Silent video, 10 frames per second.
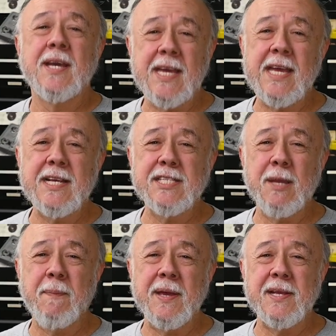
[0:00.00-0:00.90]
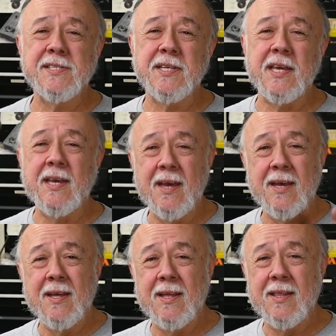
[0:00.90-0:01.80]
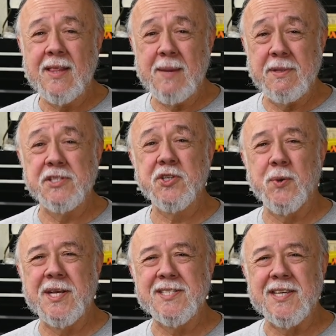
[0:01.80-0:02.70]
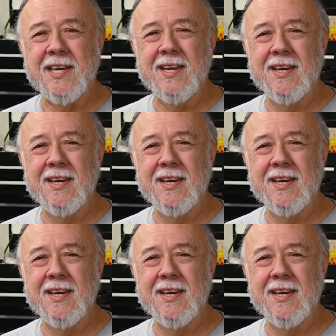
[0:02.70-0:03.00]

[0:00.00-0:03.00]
Easy peasy, lemon squeezy.